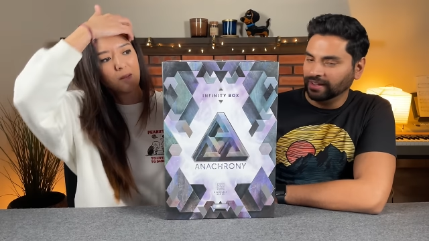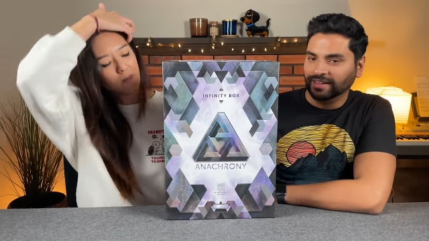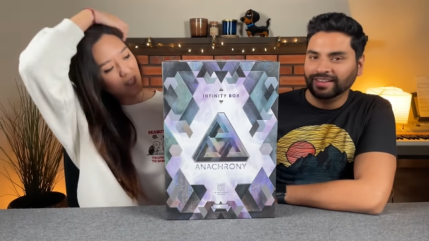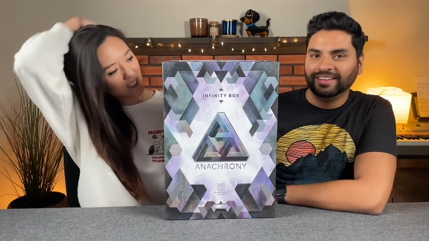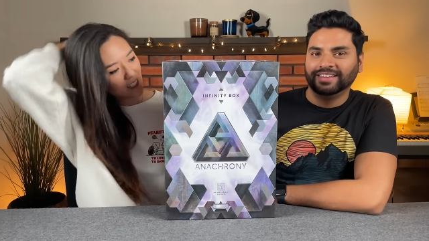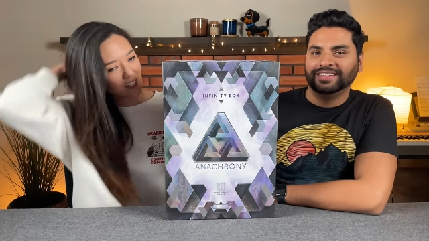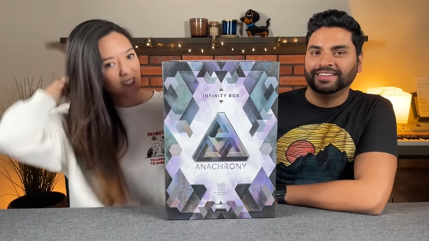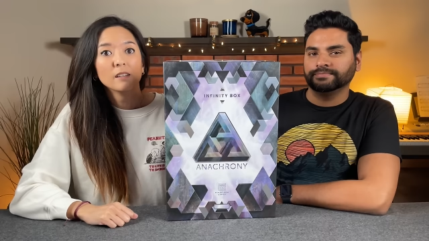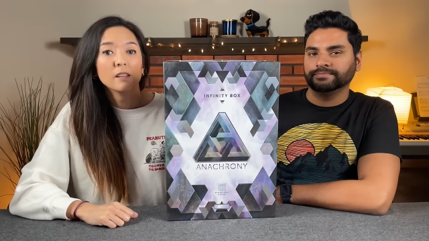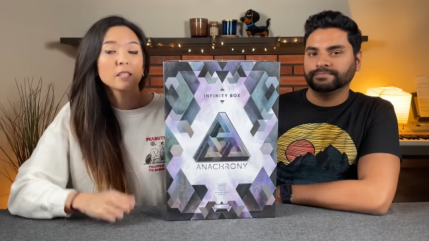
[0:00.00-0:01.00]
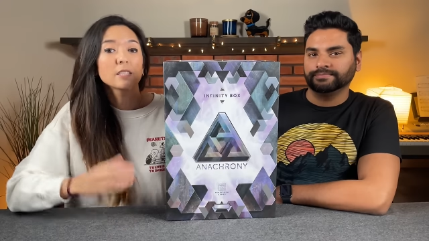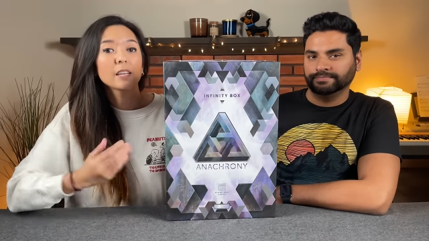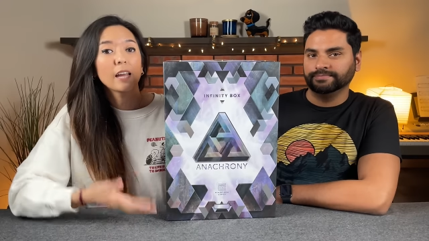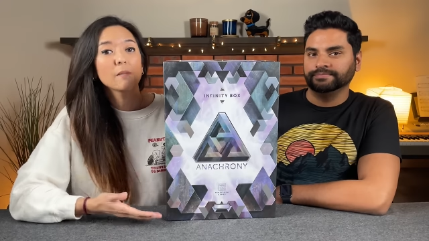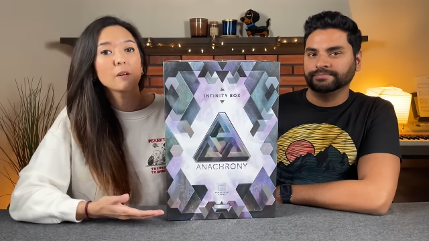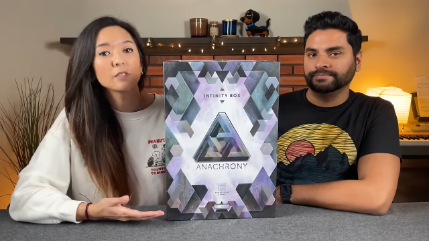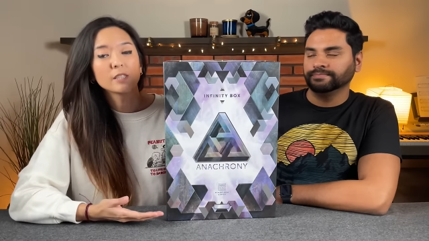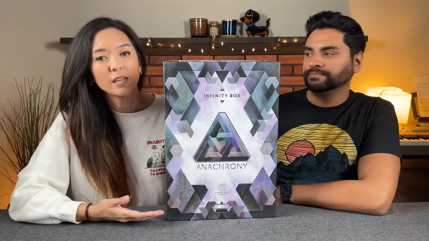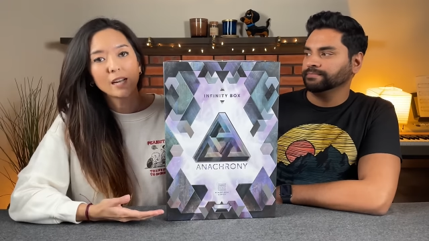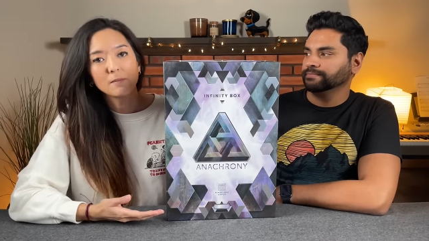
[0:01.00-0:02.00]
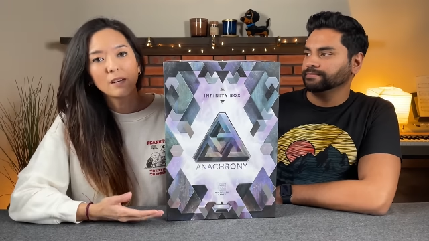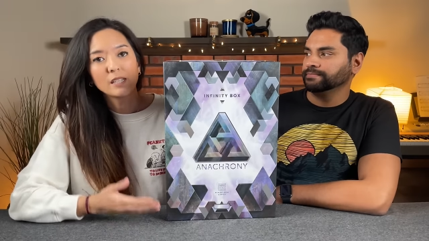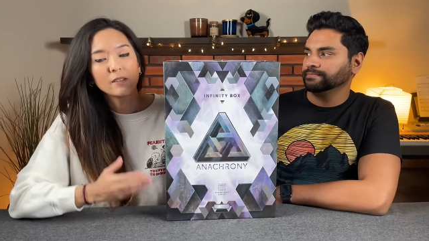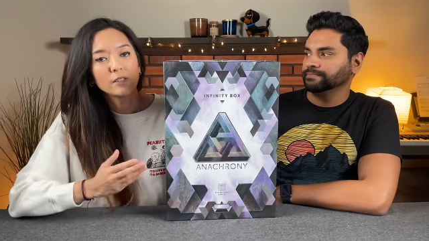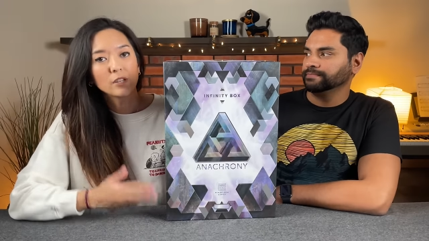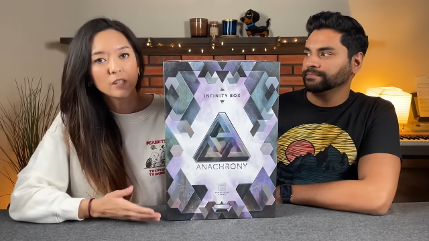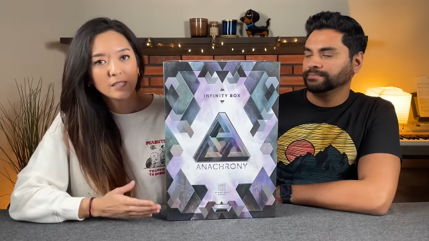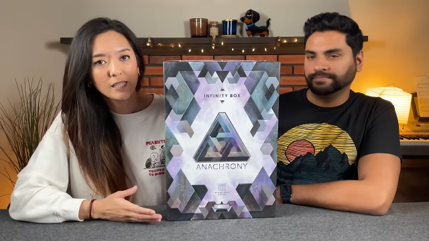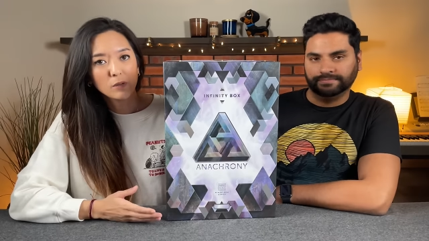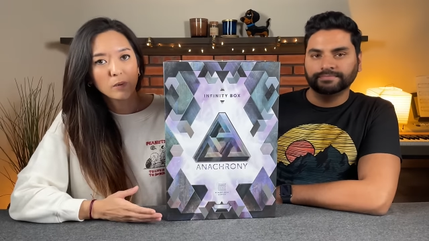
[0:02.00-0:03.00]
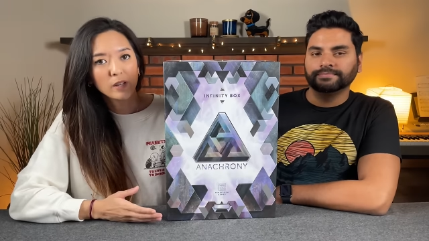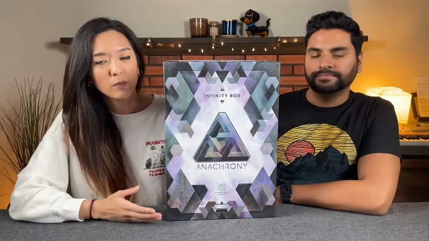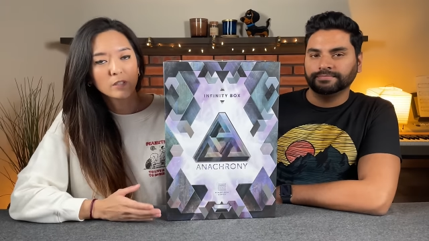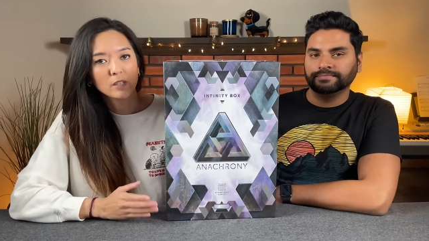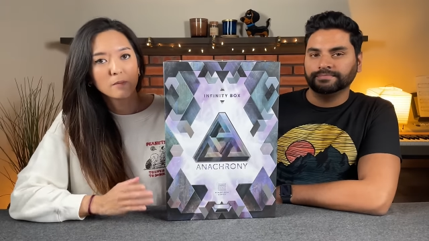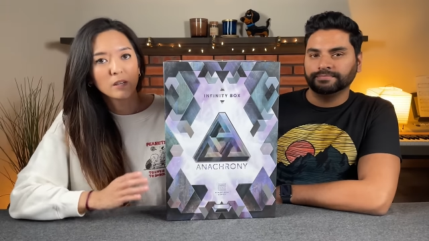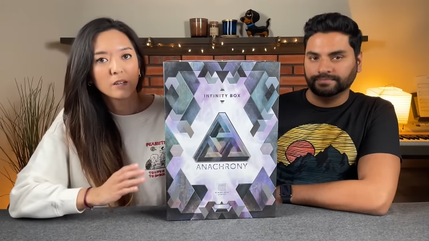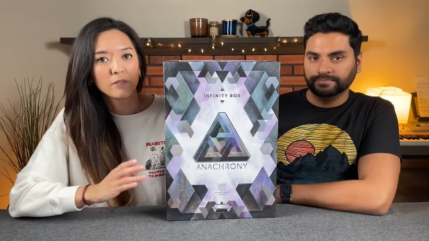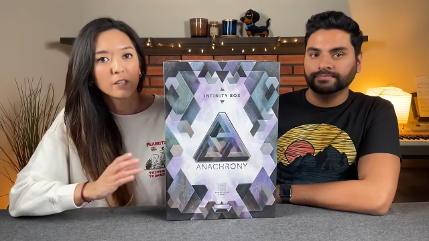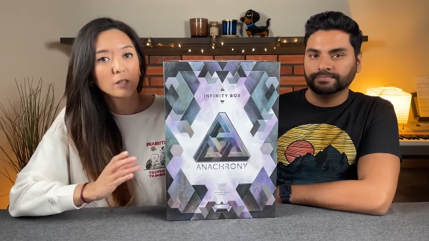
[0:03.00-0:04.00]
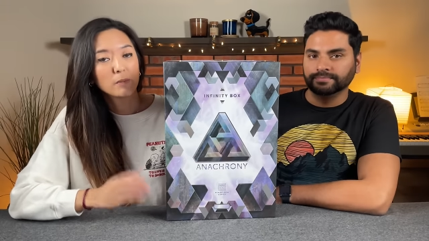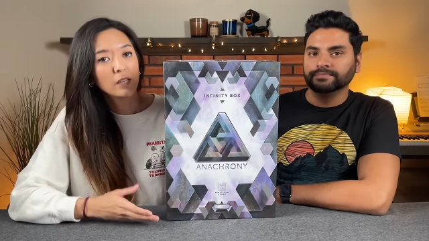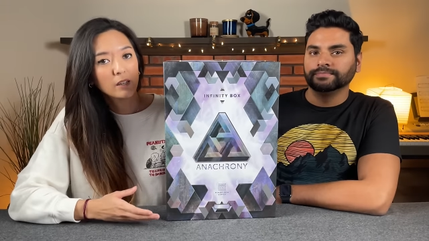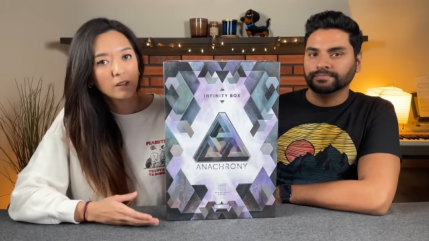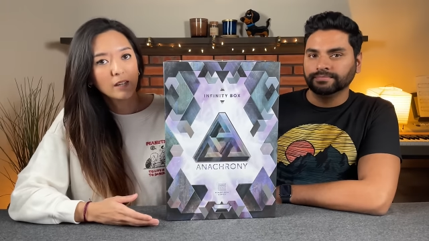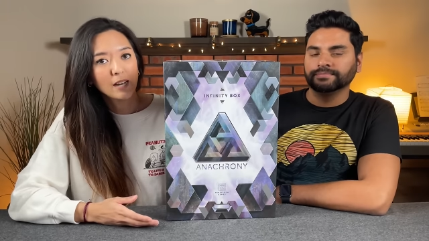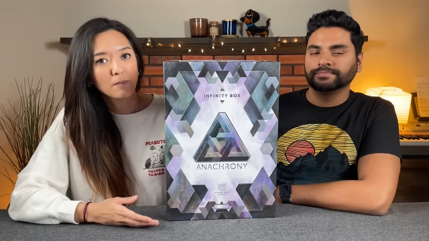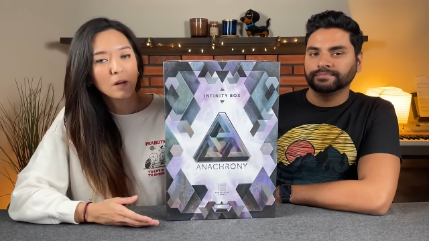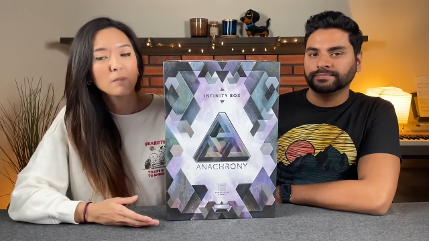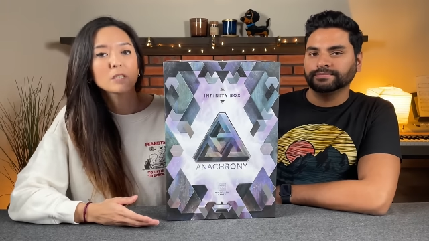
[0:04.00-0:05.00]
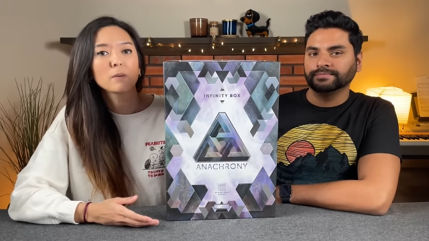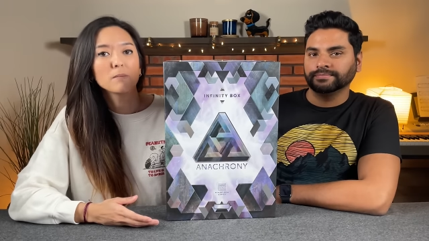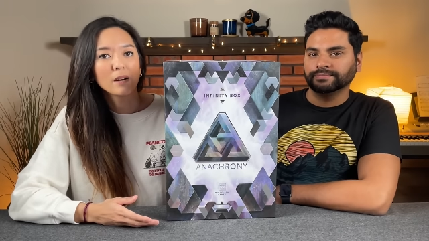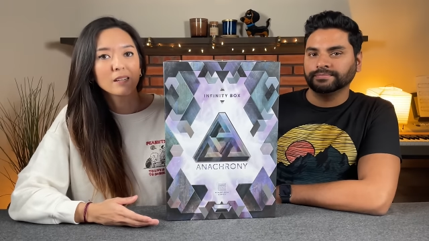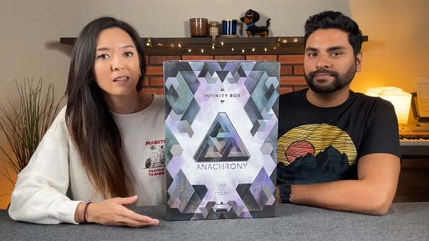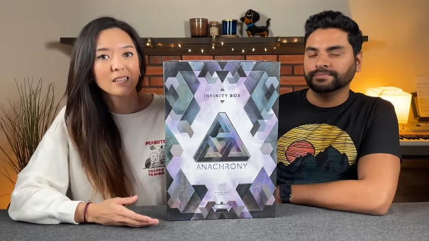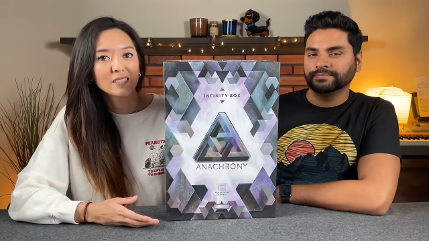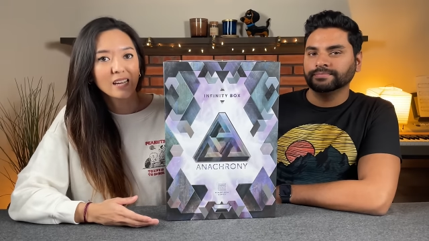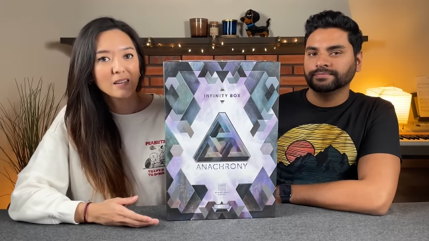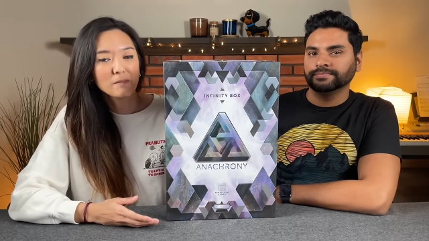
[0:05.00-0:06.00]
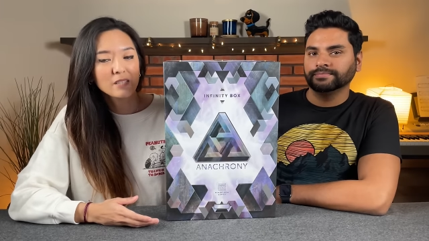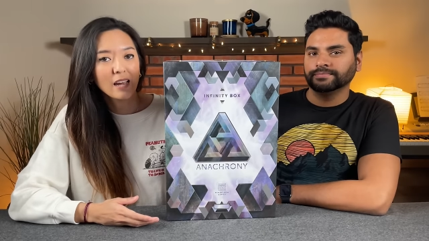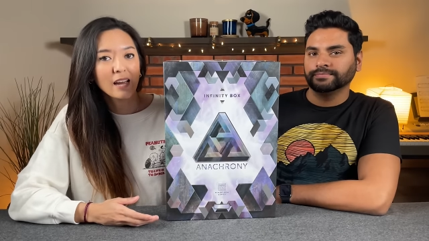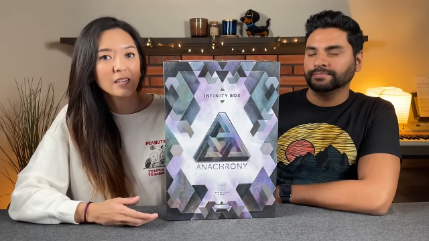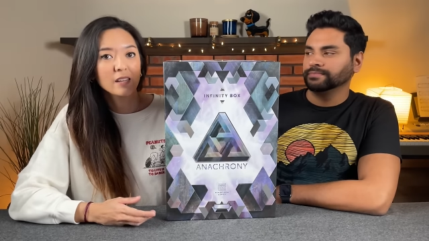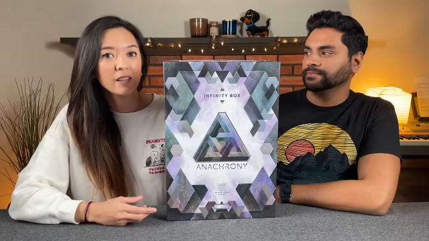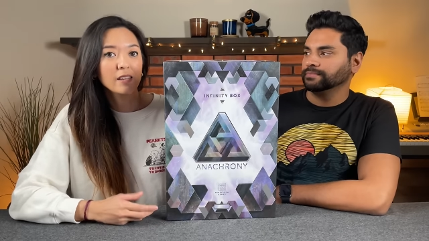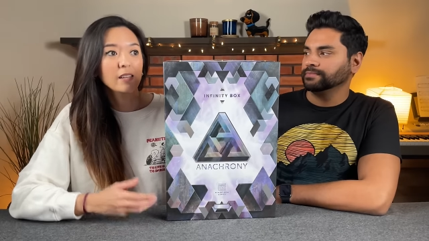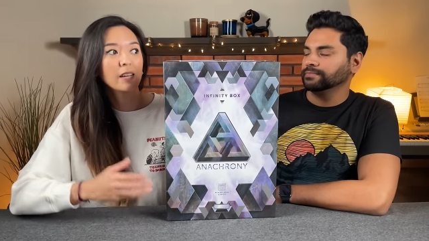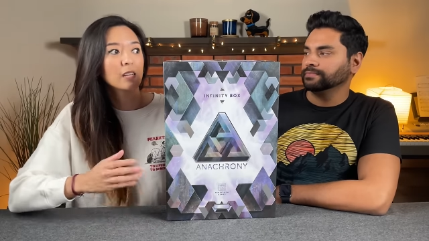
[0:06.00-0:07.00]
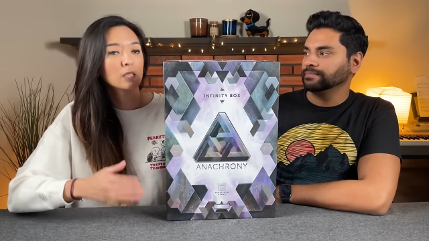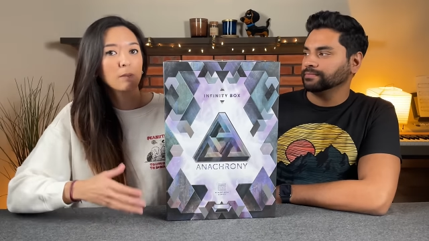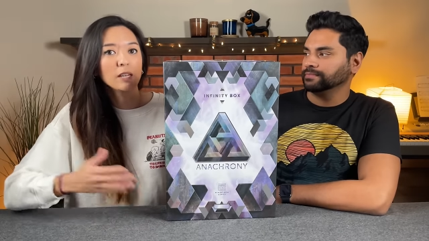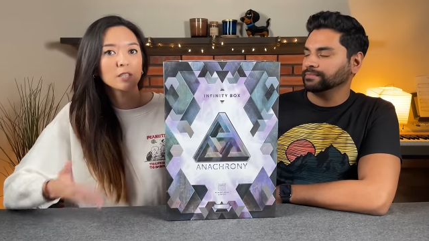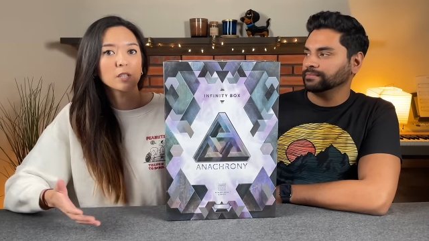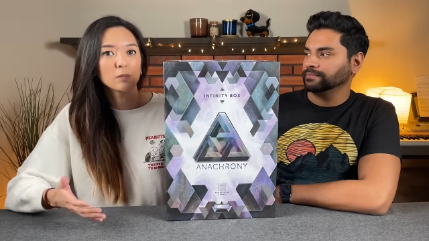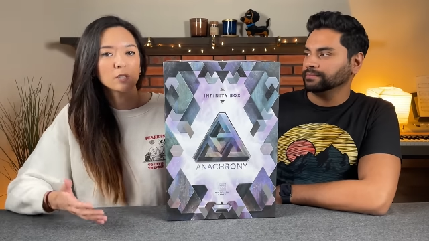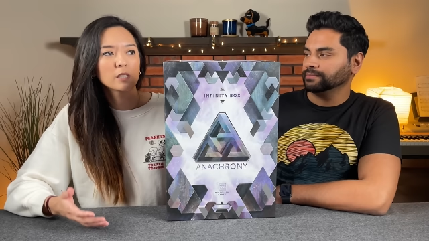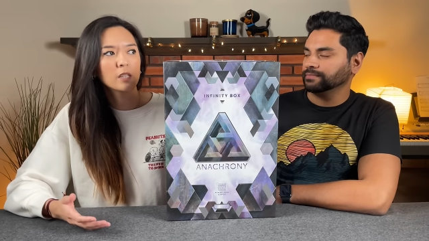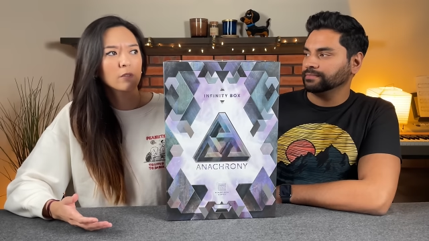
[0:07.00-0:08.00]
Speaker 1: But this is a game that was designed by David Turksey with Richard Amon and Victor Peter and published by Mind Clash Games. And the expansion, which is the